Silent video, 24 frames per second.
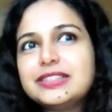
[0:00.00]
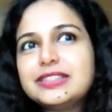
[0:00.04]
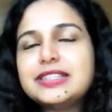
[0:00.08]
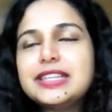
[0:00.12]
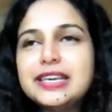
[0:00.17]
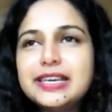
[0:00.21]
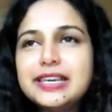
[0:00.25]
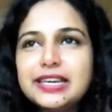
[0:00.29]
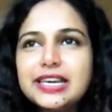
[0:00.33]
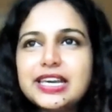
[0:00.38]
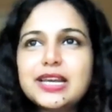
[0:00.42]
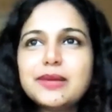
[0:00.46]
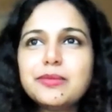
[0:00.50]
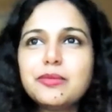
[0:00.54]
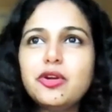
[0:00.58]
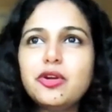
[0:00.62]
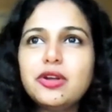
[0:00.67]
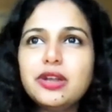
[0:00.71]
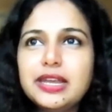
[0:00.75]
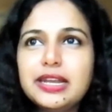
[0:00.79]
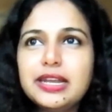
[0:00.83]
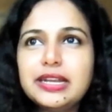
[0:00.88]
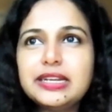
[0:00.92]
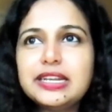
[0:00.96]
thinking
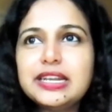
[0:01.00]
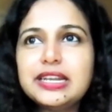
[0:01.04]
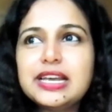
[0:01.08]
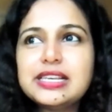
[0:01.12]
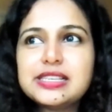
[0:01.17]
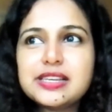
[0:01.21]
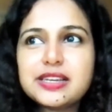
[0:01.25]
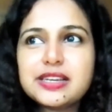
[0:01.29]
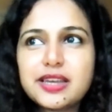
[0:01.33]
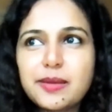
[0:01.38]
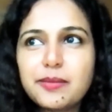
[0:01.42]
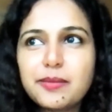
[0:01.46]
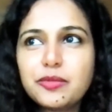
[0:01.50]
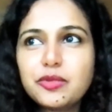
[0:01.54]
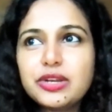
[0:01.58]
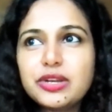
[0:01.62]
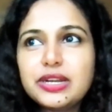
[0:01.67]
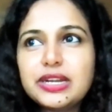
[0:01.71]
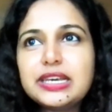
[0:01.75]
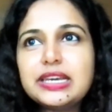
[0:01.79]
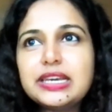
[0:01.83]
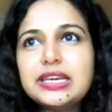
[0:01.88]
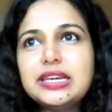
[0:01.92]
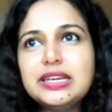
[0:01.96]
about LinkedIn as a
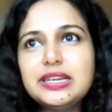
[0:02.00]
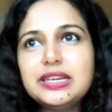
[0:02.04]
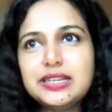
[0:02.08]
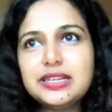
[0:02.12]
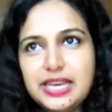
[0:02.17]
community